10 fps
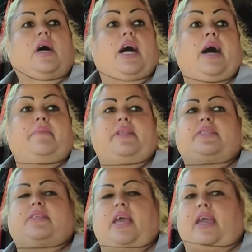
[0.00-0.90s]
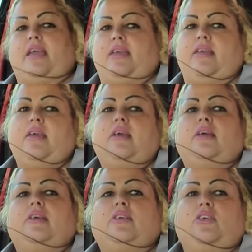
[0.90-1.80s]
Um, it is a
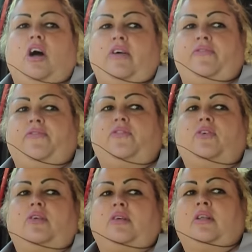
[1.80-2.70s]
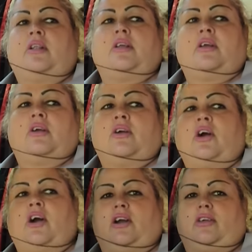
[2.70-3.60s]
golf
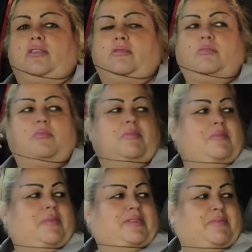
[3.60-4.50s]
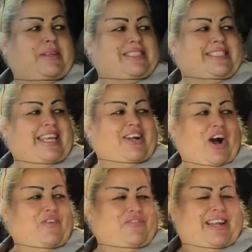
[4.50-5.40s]
cart. I was about to say
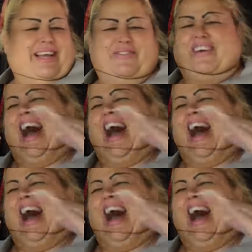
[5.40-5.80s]
golf club.